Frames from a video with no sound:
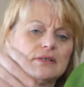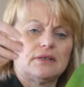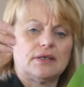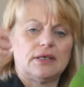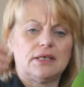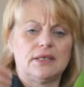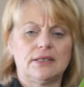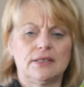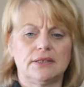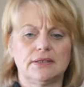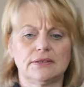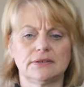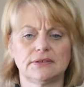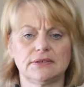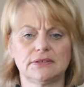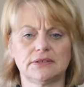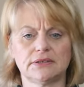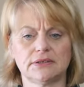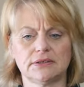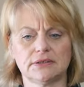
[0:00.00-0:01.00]

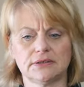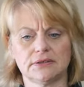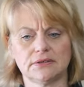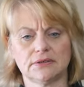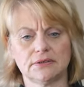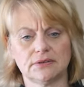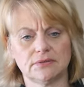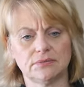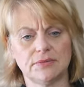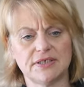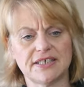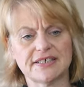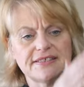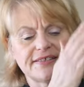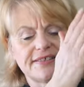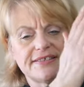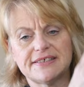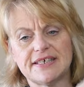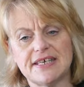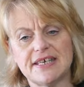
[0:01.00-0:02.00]
And we
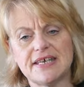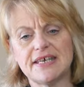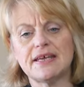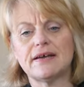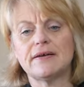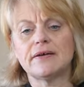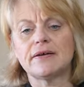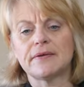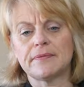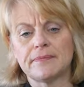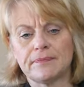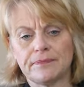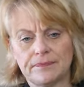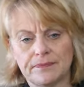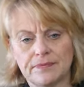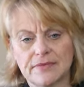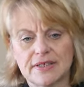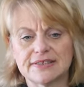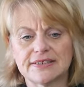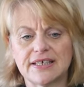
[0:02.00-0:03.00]
can see
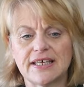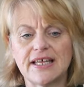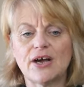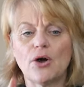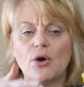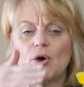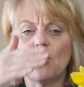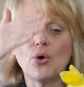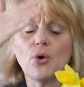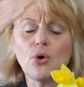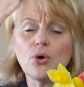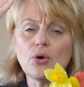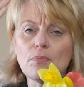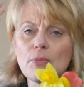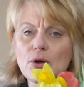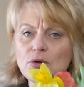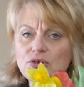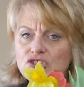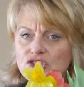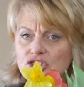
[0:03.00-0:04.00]
there's a,
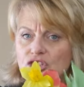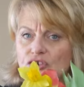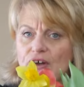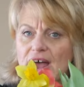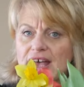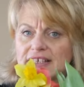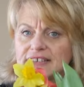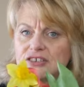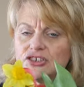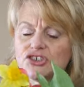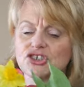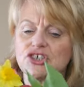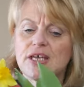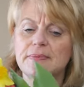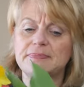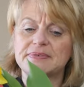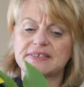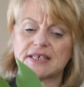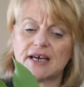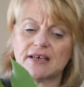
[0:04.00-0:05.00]
almost a crescent
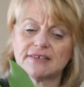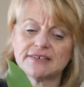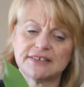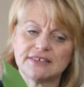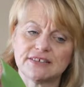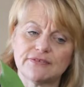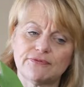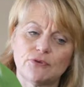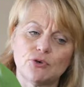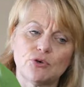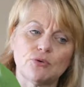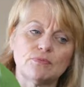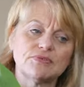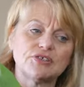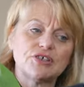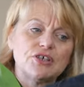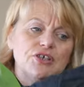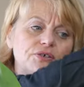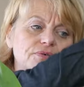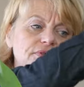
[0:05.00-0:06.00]
shape starting to form.
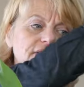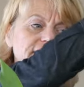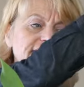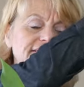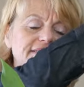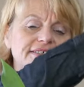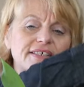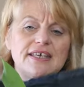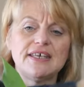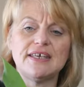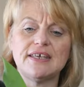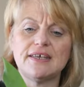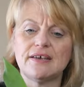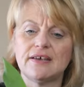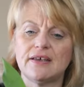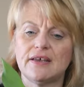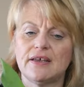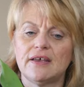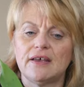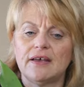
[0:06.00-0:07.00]
So you can see
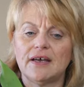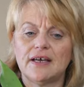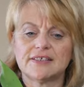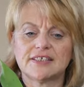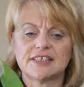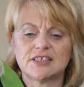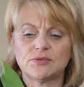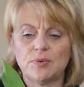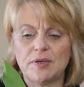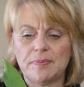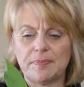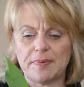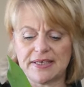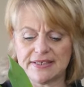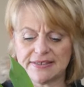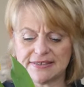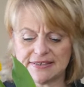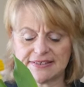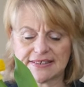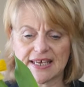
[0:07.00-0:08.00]
a
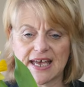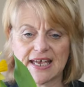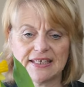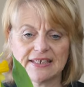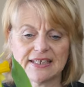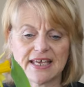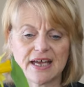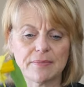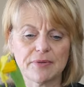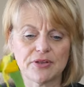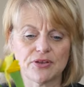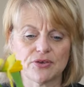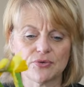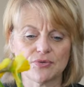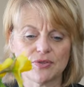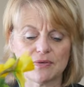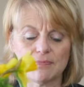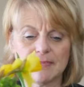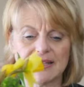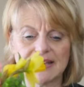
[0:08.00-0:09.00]
sweeping design coming
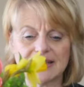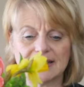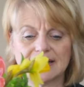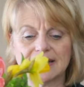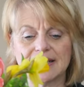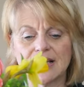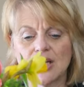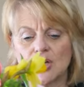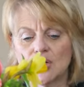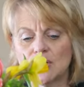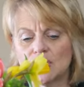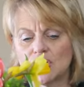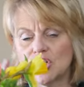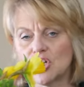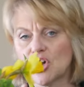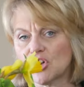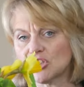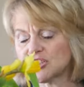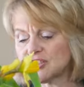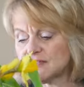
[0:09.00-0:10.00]
through the middle.
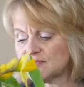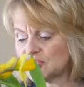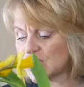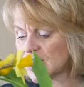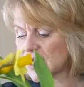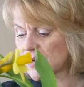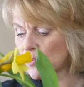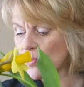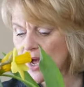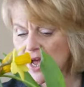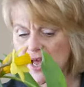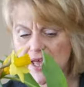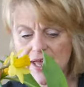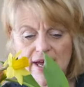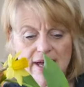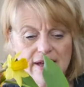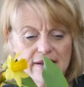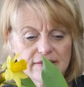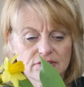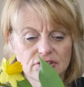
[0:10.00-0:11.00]
Lots of chicken
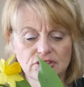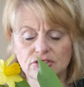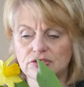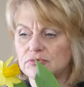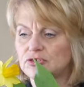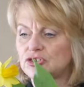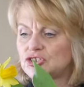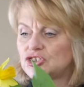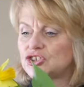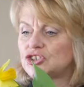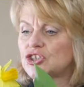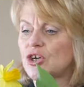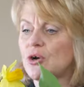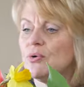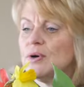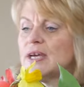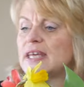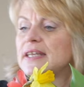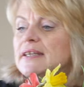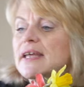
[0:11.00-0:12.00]
wire
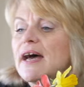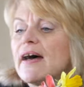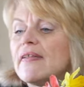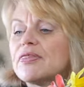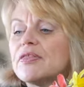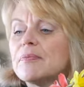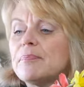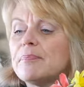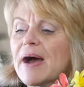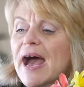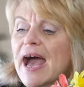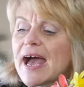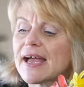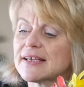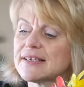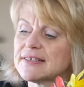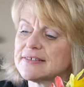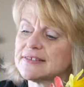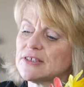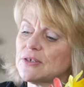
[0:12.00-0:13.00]
showing at the
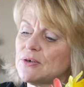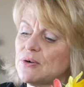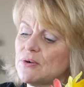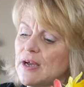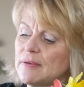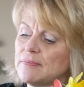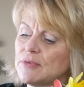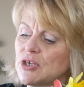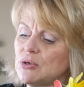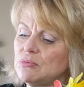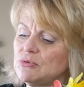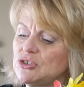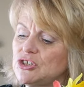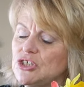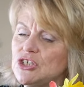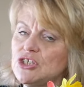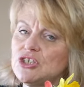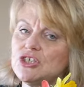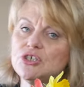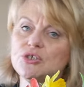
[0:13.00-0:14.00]
back. So I'm going
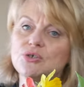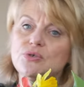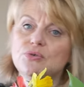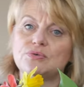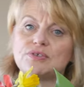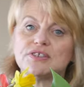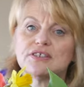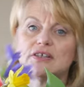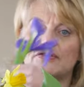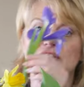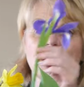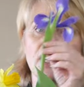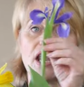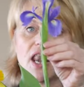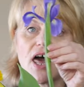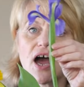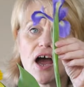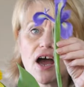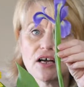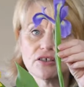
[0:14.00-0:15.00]
to use the
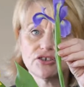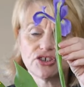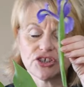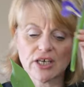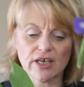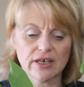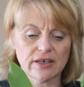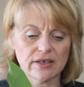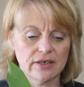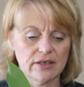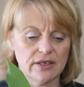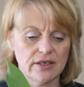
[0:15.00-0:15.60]
larger